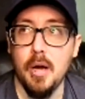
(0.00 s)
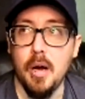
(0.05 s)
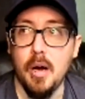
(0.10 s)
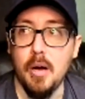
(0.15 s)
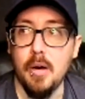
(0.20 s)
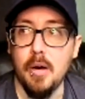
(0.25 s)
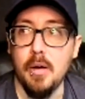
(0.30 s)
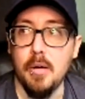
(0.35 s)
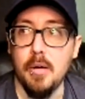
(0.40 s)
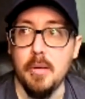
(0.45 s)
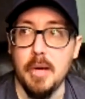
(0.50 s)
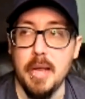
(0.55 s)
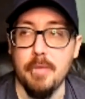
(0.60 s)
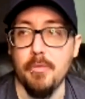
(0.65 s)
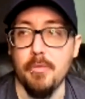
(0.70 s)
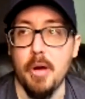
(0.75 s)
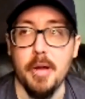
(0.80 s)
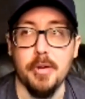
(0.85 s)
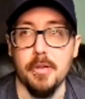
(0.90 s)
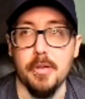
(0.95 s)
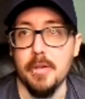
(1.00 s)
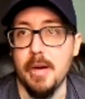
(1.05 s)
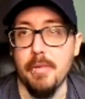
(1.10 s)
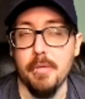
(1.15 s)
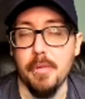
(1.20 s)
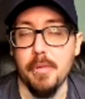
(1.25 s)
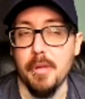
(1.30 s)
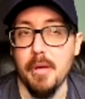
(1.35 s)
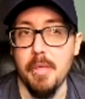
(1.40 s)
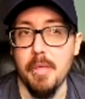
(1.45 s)
and writer and
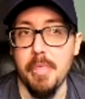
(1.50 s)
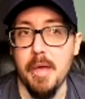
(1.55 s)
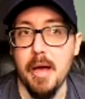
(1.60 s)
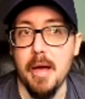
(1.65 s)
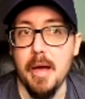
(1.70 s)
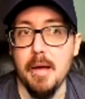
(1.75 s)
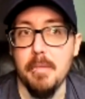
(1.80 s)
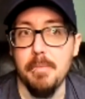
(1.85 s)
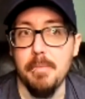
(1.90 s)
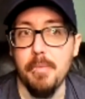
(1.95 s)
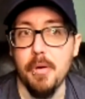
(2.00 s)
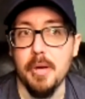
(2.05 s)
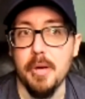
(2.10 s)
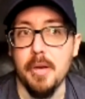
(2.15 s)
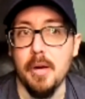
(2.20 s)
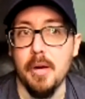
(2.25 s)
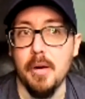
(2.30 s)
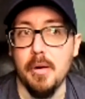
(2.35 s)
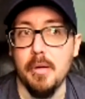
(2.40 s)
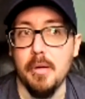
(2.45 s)
everything like that. But,